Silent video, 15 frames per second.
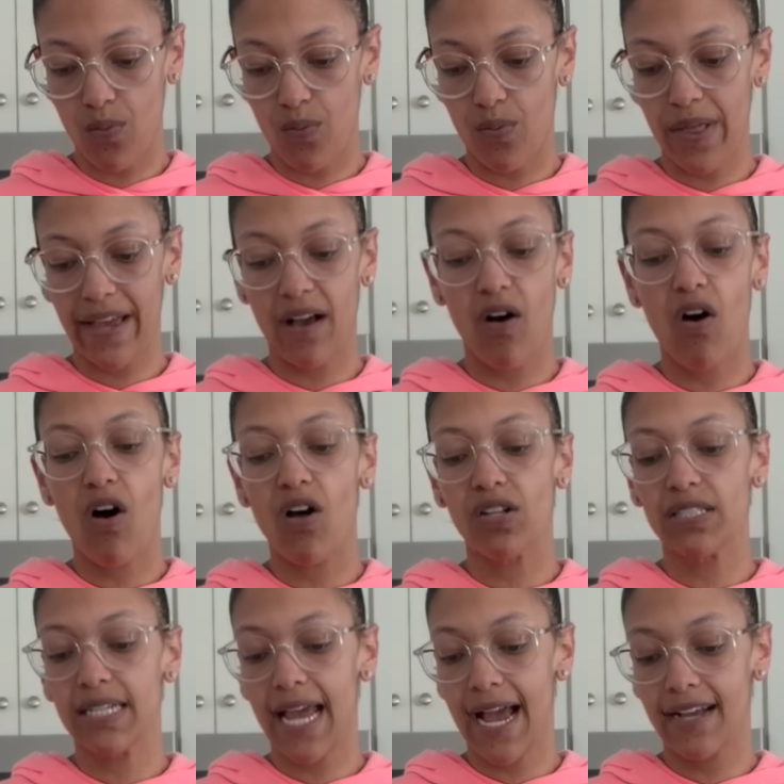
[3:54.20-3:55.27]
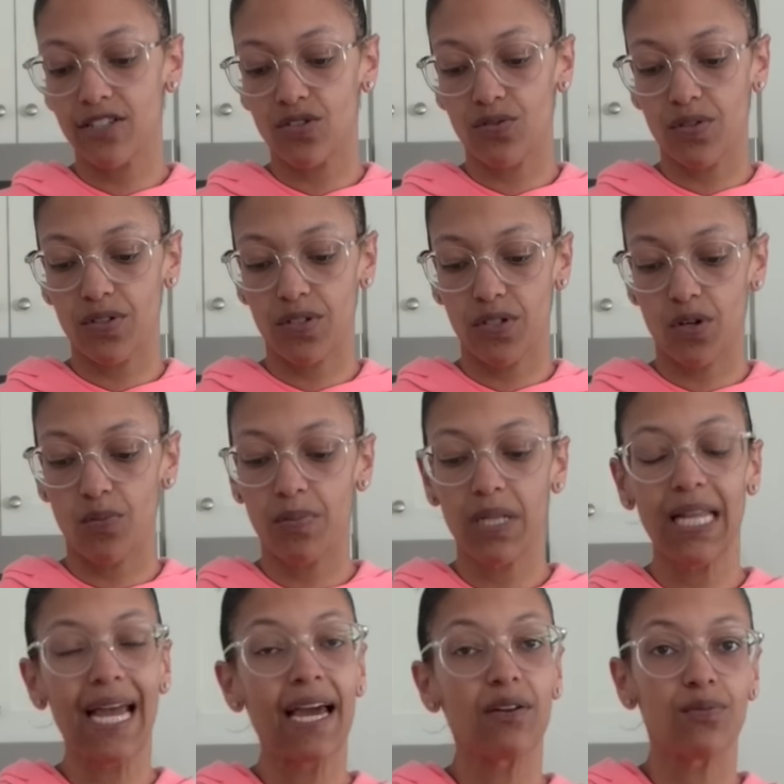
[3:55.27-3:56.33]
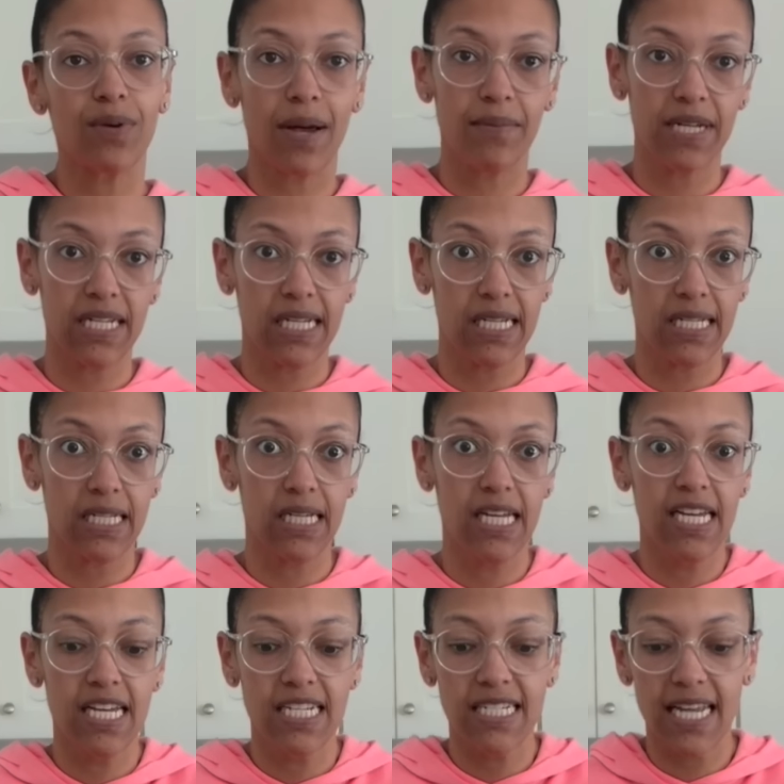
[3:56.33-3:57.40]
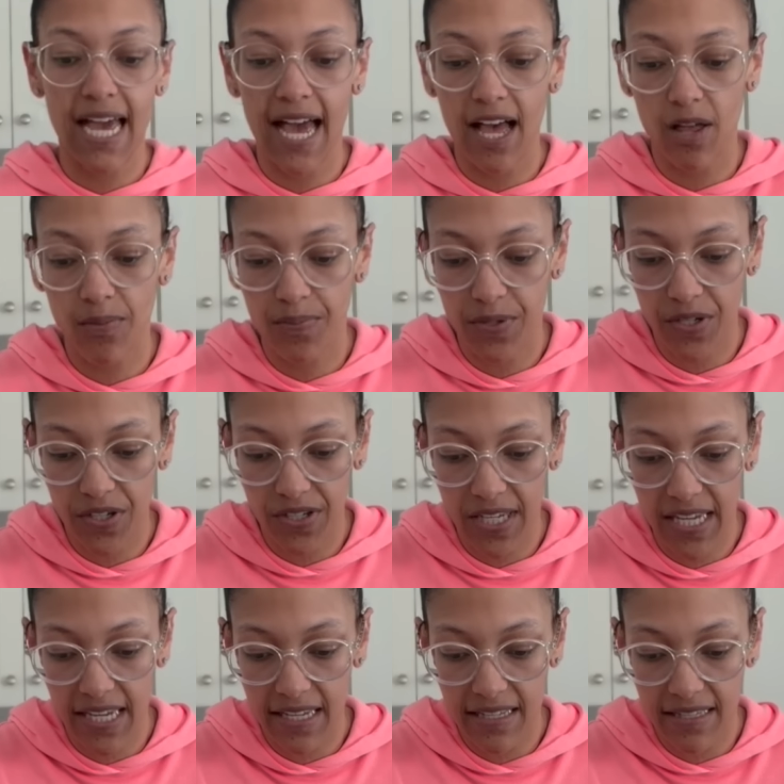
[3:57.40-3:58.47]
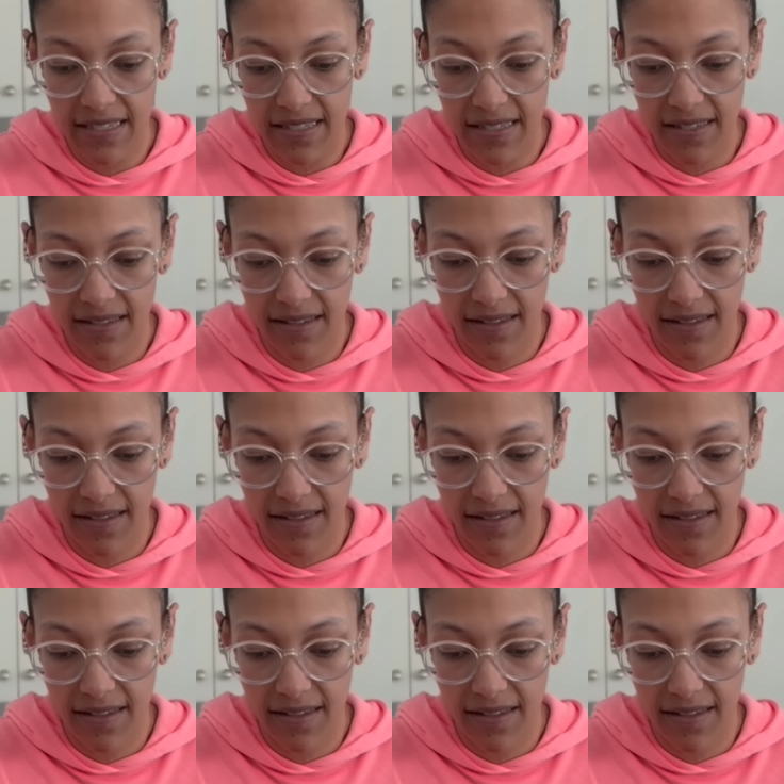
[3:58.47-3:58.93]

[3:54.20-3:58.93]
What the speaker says: like all natural, you know, plant remedy to help your kids